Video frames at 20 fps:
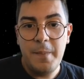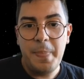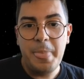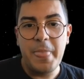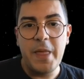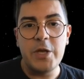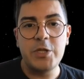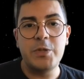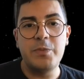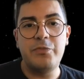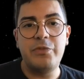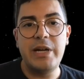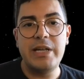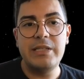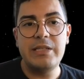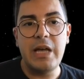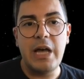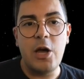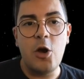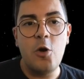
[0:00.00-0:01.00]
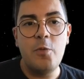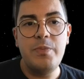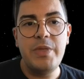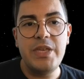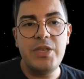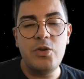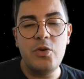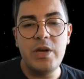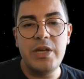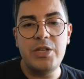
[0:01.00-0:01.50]
Awesome, friends. I hope
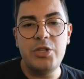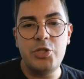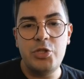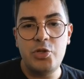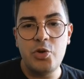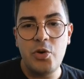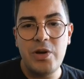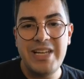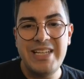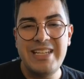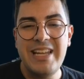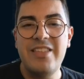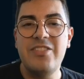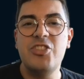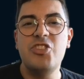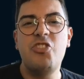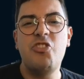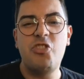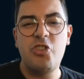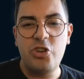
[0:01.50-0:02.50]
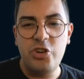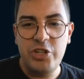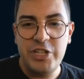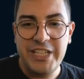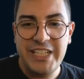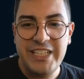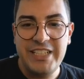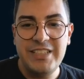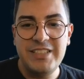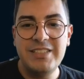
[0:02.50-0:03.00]
that you enjoyed the
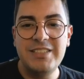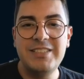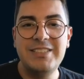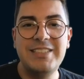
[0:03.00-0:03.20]
journey,